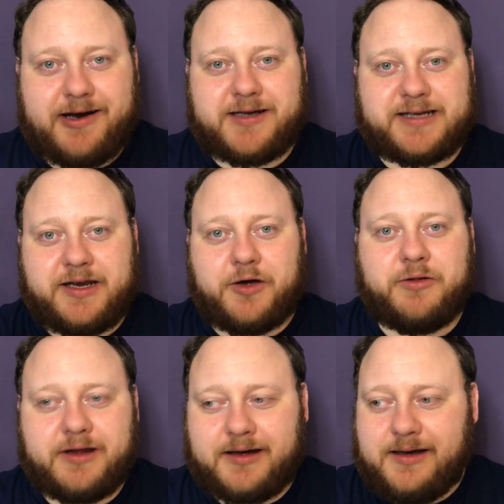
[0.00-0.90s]
it because I know
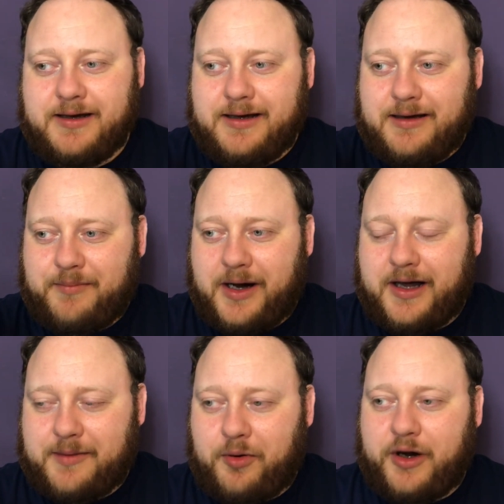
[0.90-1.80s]
that part
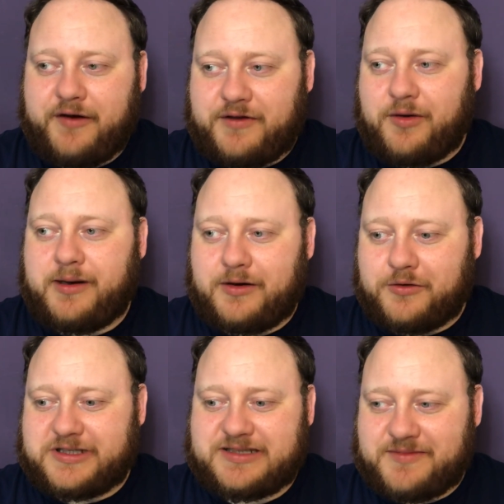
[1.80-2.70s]
of the point of doing an
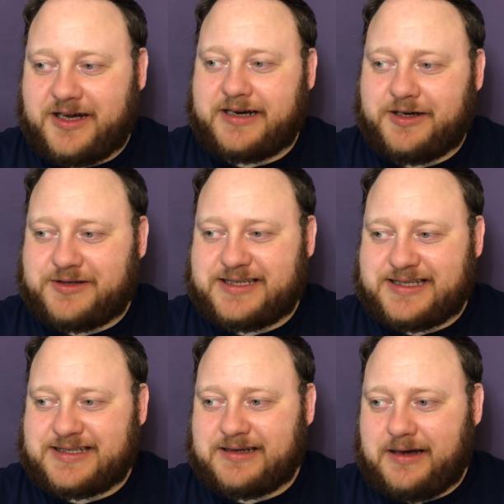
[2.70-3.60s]
autism
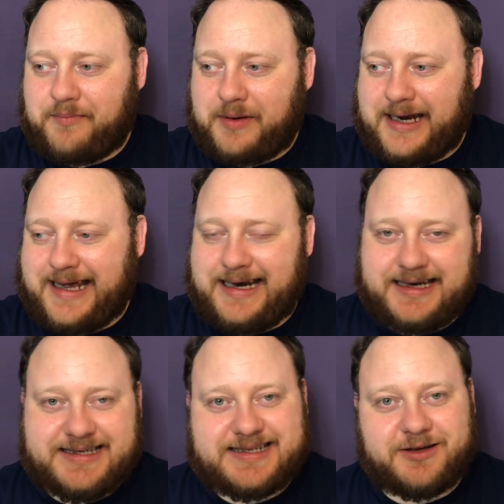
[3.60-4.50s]
diagnosis
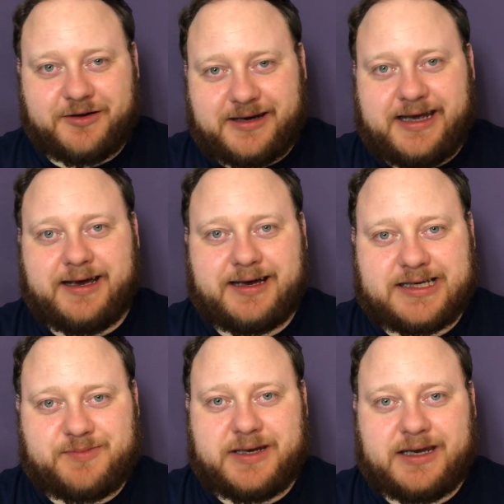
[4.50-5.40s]
playlist on here
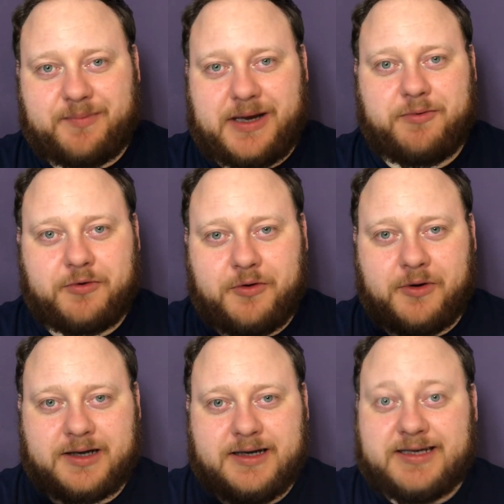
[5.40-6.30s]
has been that people who
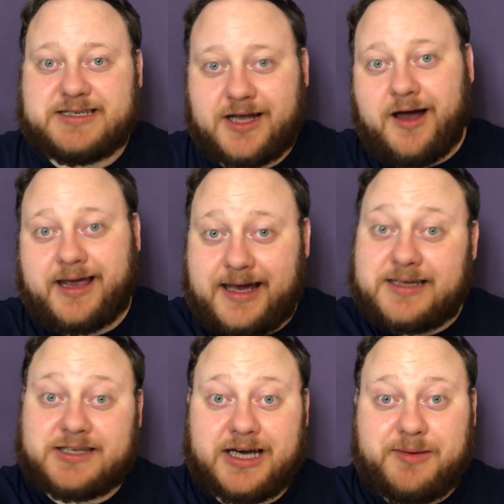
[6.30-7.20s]
are starting it
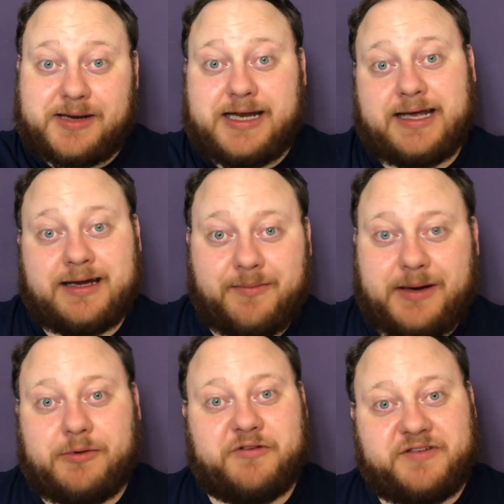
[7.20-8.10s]
can start at the beginning, and
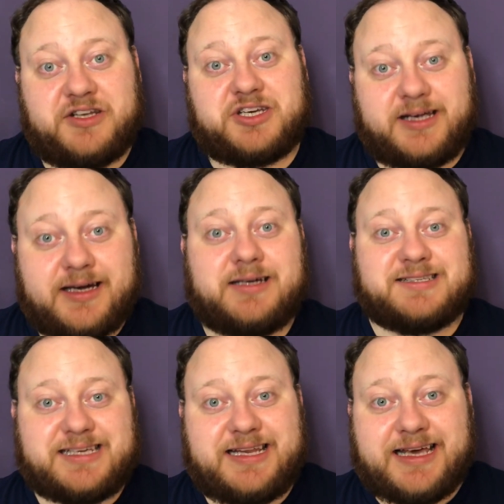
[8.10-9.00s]
people who are finishing it can
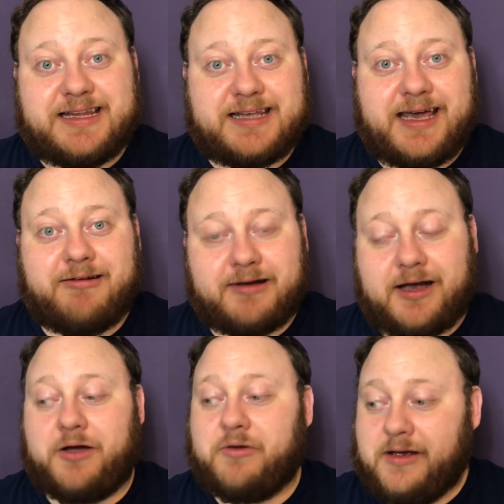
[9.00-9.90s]
see the end here and
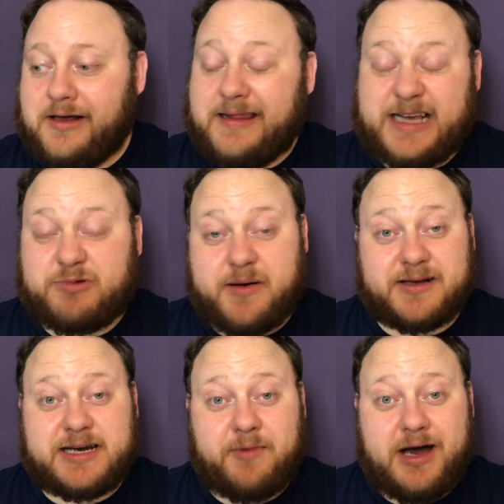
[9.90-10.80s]
go, that's pretty
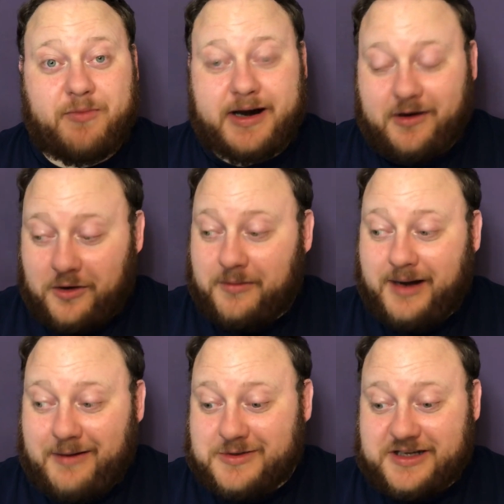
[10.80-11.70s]
much how mine went, or
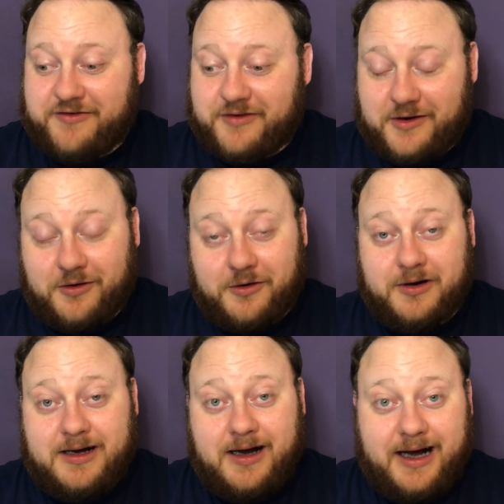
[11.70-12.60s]
mine was different, or
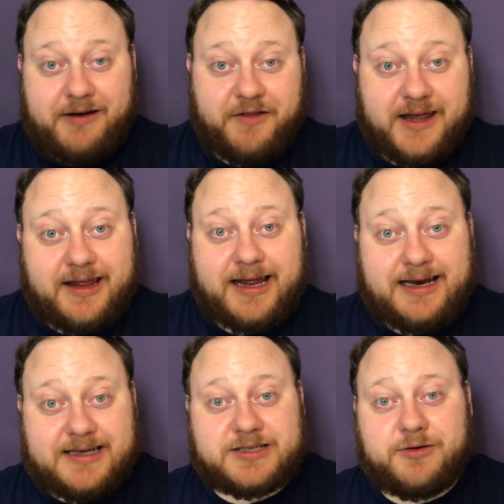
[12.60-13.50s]
I didn't think of
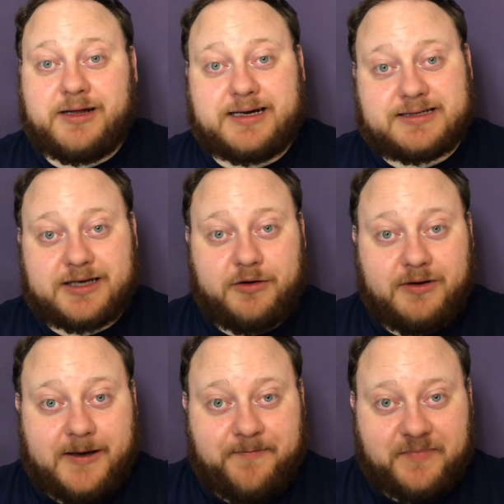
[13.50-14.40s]
that, let's do that. So
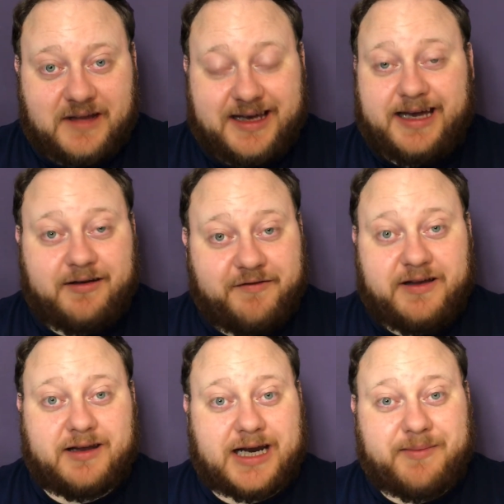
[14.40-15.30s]
again,
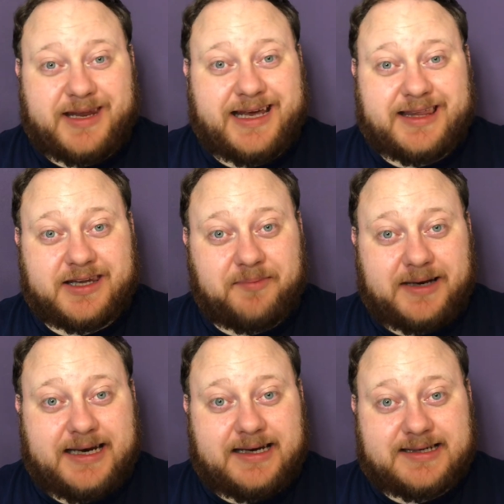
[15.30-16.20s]
feeling like I'm at the end of the
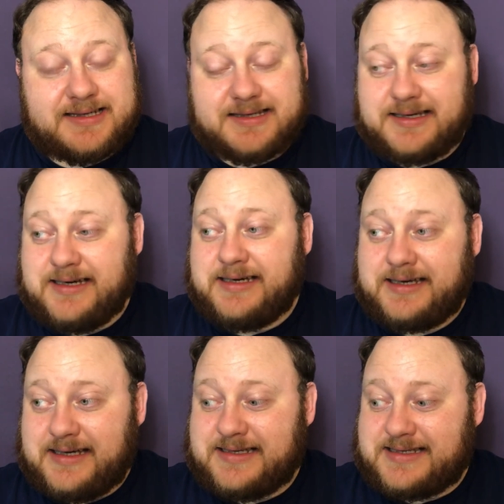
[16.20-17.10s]
playlist
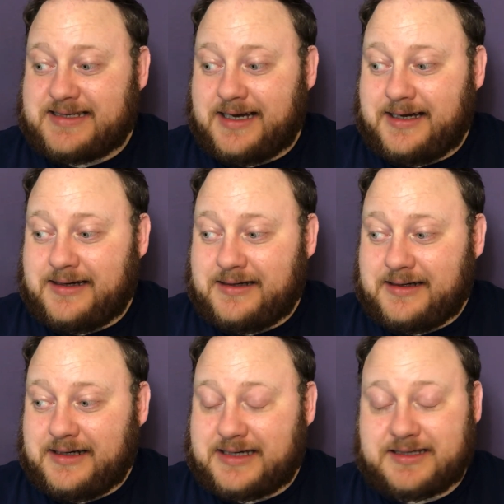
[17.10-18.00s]
is
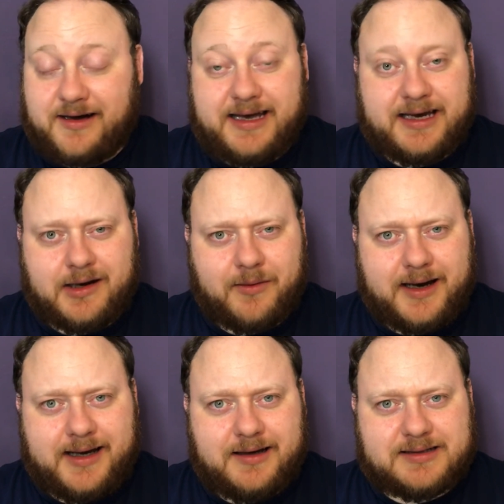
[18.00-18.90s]
exciting in a
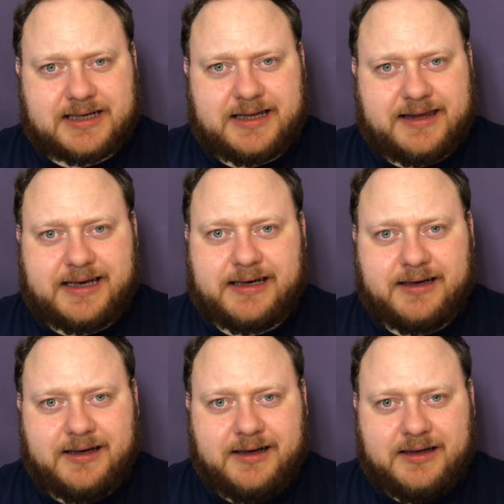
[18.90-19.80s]
way, because I can then
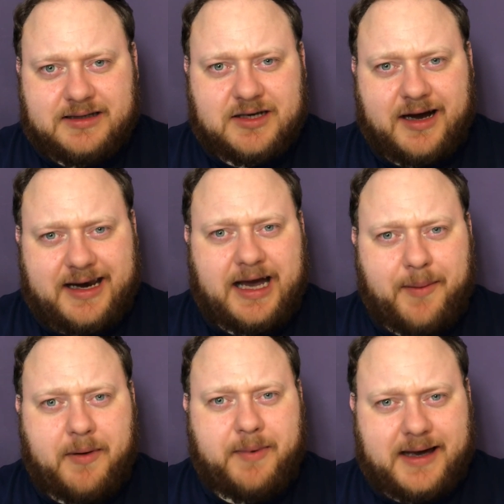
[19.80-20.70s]
tidy
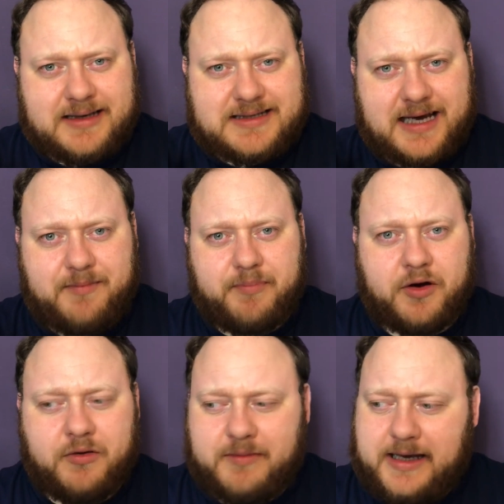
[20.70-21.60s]
up a bit and say,
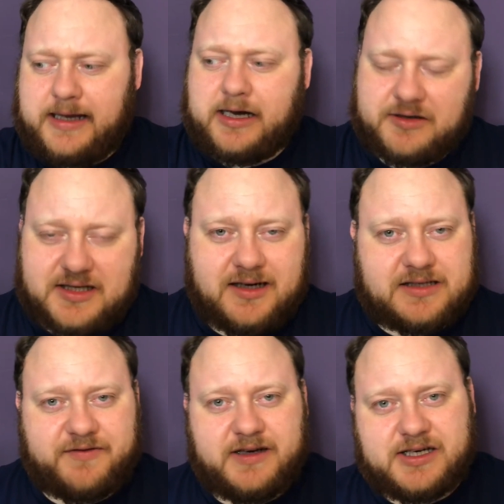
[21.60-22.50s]
boom, there you go, start
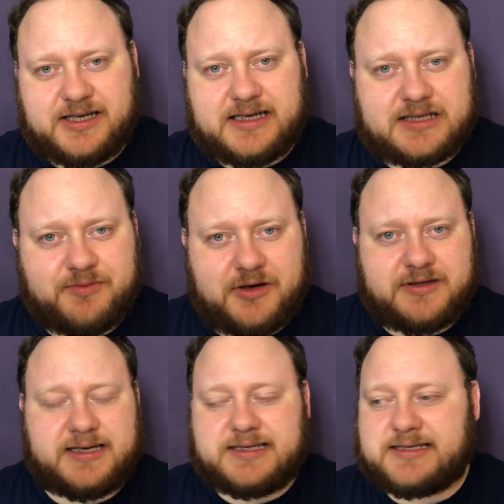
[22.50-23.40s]
to finish, that's the
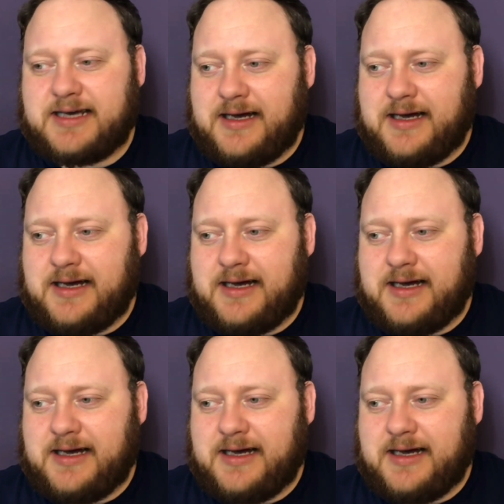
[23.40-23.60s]
process.